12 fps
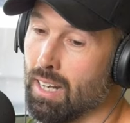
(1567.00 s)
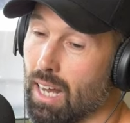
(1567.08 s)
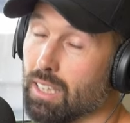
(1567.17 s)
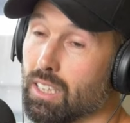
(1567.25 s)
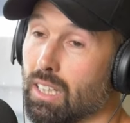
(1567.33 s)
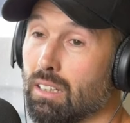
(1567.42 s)
And
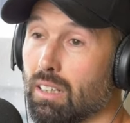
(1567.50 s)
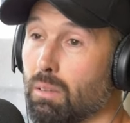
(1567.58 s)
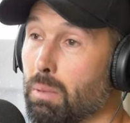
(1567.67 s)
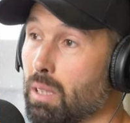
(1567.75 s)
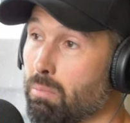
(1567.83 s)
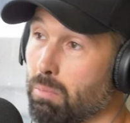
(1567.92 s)
actually a
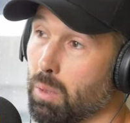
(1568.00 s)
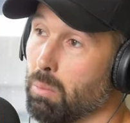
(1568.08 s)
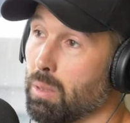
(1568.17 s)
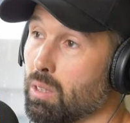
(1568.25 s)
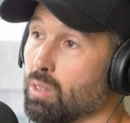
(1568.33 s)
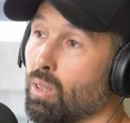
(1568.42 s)
little bit
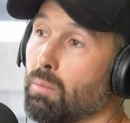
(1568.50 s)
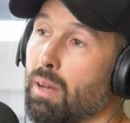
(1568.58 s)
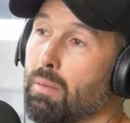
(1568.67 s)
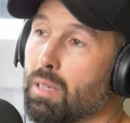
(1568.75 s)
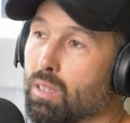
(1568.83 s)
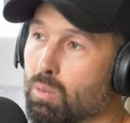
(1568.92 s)
of soy
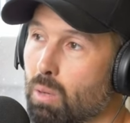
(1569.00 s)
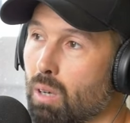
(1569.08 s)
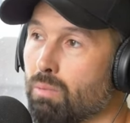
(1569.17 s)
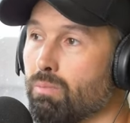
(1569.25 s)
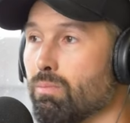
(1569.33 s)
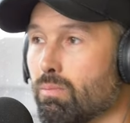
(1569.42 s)
maybe as well.